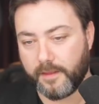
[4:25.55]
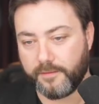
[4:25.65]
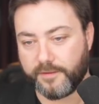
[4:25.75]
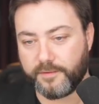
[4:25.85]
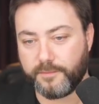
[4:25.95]

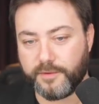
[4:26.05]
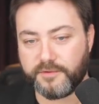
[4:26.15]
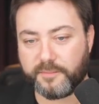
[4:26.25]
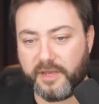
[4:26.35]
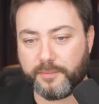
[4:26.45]
Though
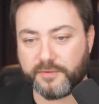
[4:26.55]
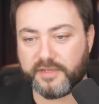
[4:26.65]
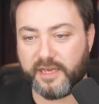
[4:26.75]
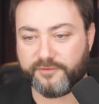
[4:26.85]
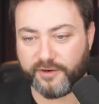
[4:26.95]
most people
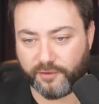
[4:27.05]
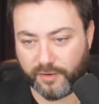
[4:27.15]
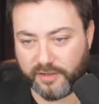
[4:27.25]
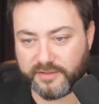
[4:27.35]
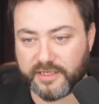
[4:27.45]
take for
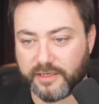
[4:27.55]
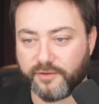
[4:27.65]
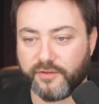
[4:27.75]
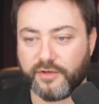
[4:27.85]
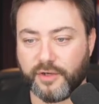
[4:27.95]
granted
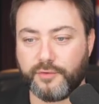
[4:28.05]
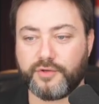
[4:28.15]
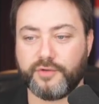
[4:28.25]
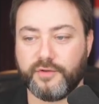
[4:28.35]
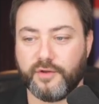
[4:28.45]
the
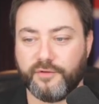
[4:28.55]
notion